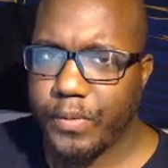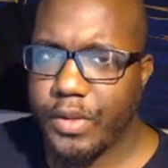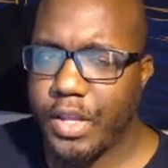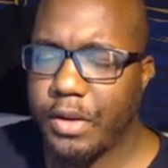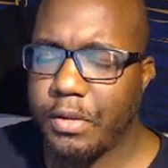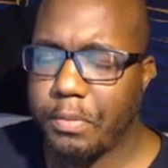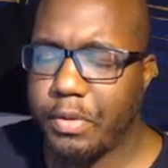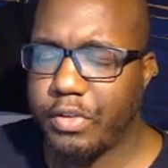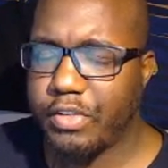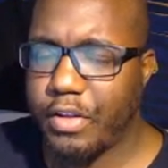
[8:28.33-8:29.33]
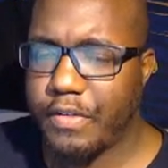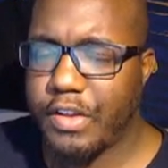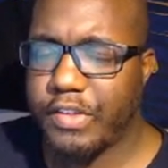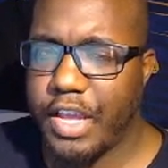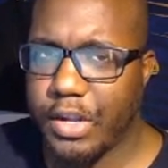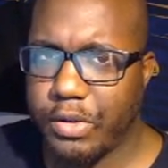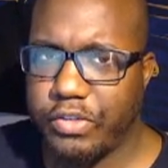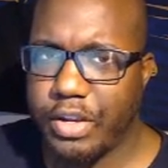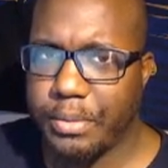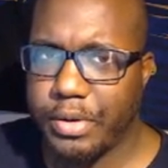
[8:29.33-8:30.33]
and you put yourself in this echo
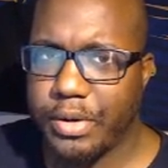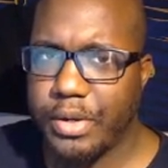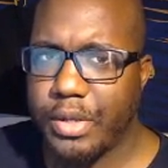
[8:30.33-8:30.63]
chamber.